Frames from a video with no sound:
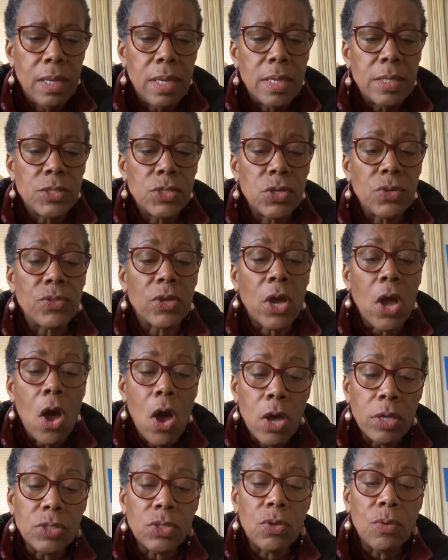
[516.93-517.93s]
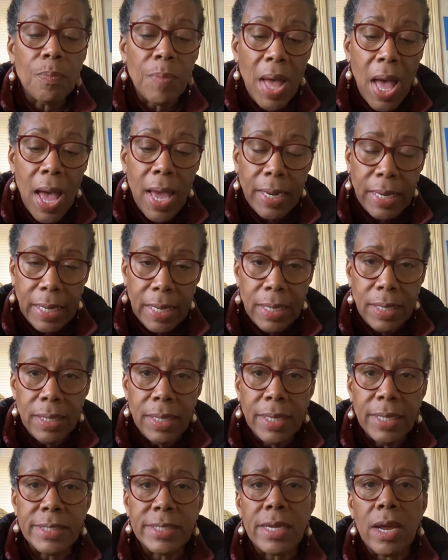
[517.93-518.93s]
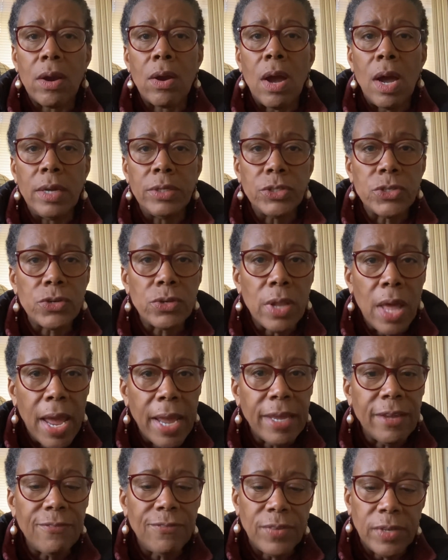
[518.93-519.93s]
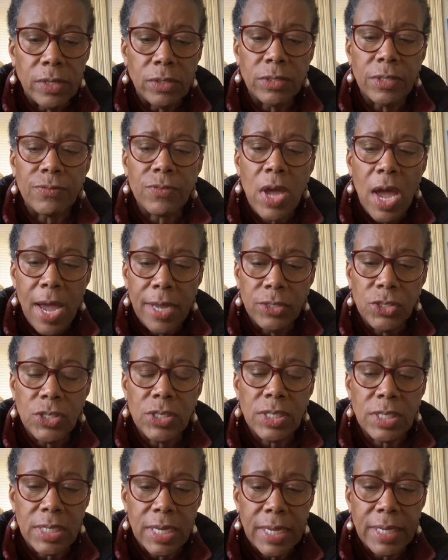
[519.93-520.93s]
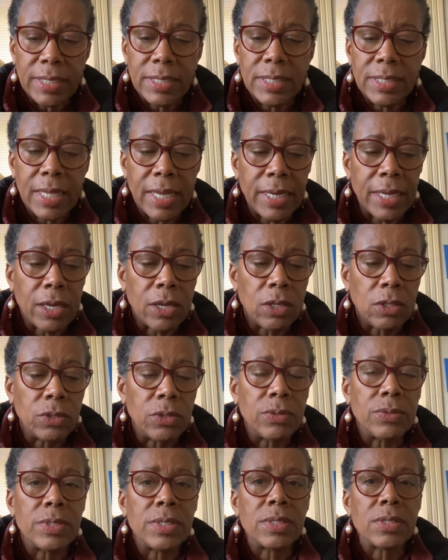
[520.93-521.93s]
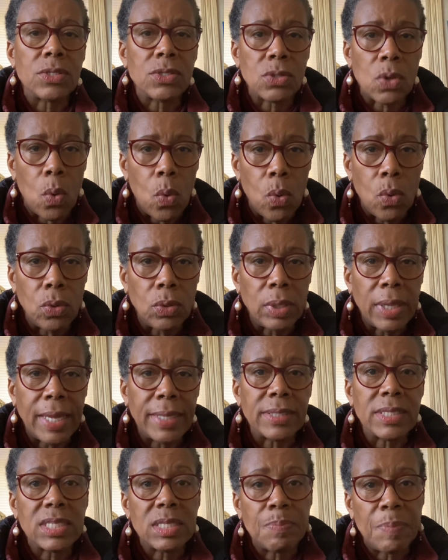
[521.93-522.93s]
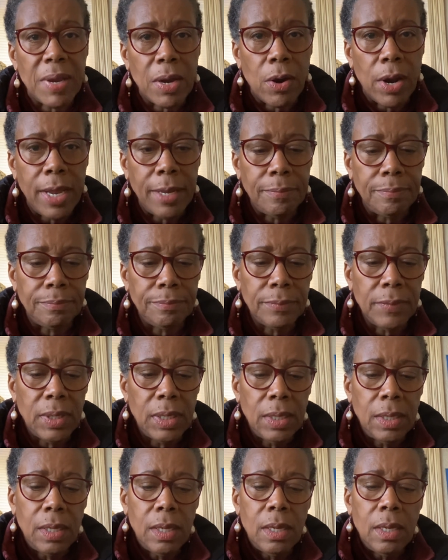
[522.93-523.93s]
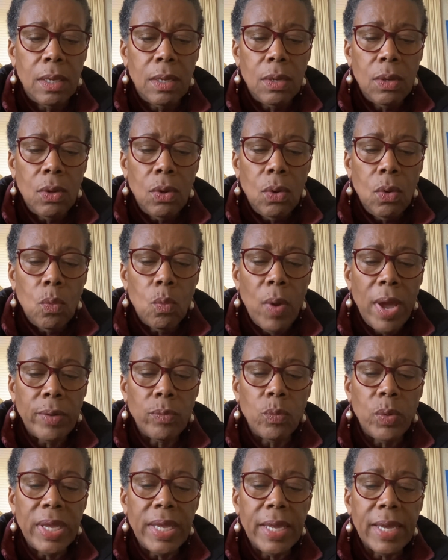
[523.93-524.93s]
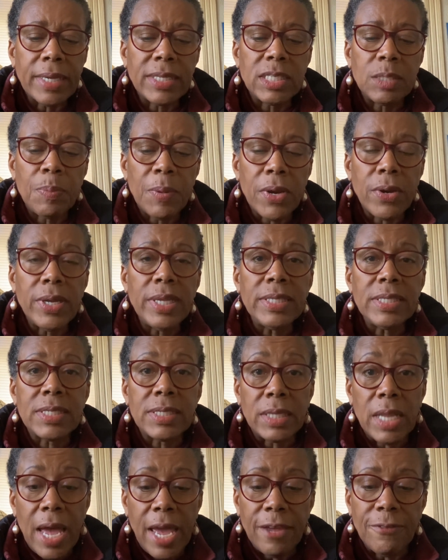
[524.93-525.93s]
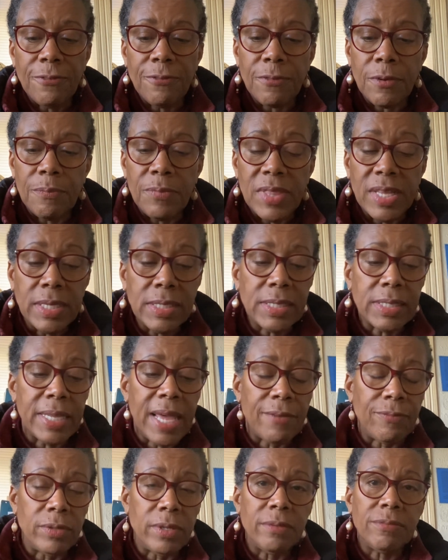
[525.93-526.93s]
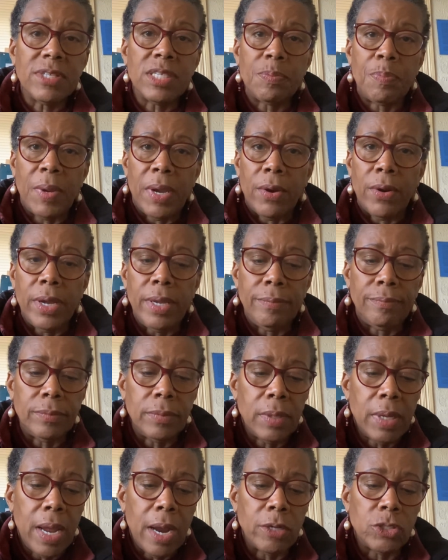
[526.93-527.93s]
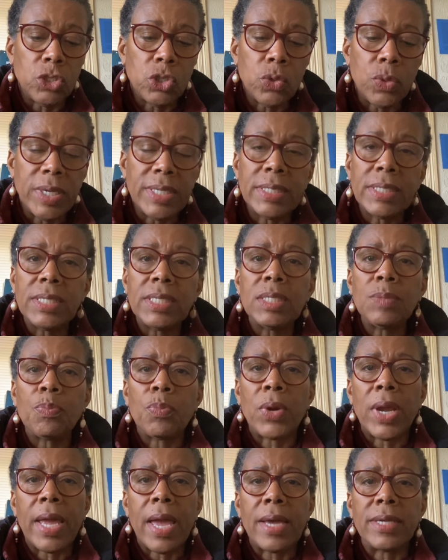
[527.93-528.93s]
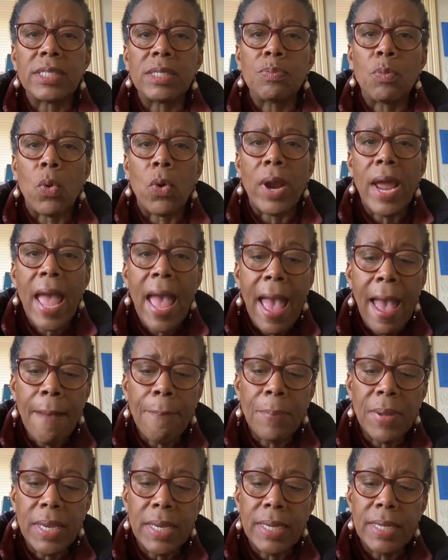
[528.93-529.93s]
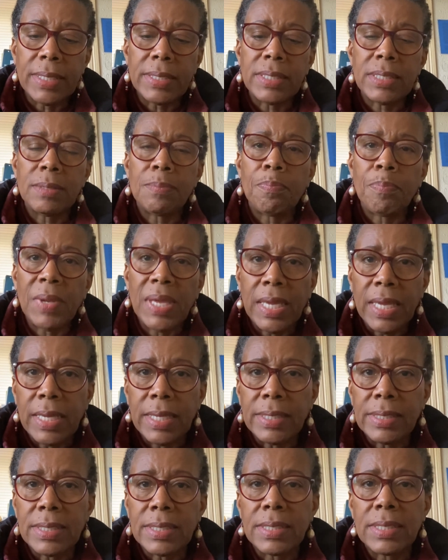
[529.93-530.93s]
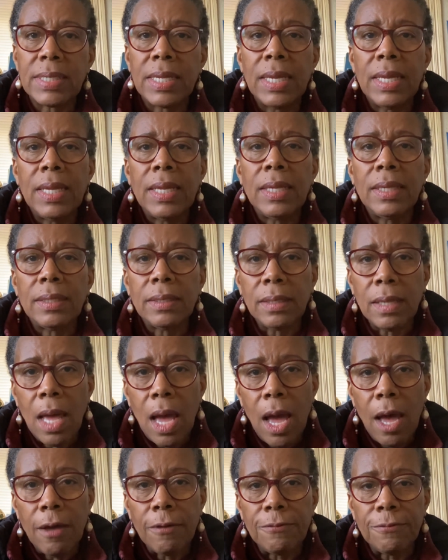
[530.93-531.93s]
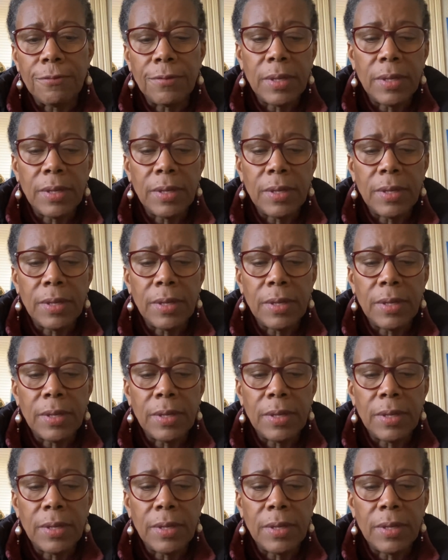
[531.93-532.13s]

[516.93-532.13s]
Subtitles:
So the causal body is our underlying field of consciousness that includes soul and spirit. When we experience life from this level of spirit, our choices bring us more happiness, peace, love,